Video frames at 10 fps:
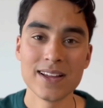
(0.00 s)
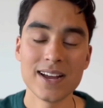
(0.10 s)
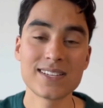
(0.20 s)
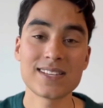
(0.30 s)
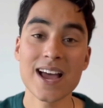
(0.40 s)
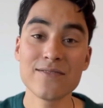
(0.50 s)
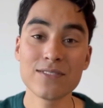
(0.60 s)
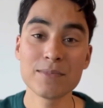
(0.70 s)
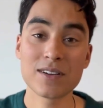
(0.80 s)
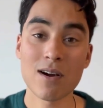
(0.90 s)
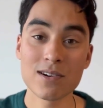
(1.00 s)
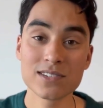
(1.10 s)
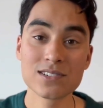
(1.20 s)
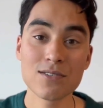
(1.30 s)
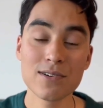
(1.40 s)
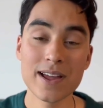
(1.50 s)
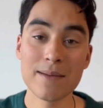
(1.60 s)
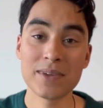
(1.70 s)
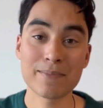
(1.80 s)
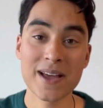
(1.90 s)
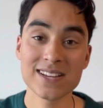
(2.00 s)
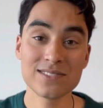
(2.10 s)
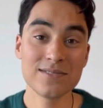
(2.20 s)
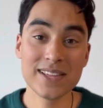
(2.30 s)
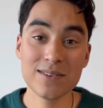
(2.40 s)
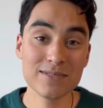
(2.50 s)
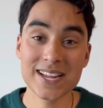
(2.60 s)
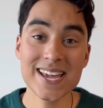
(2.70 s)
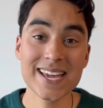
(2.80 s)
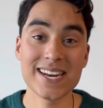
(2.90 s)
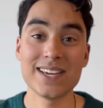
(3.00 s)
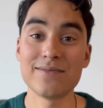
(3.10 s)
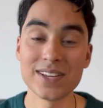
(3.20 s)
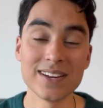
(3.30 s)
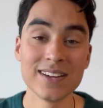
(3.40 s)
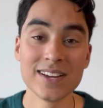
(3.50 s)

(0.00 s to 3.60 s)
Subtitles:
Aside from the CARS score at McMaster, they don't take any of it.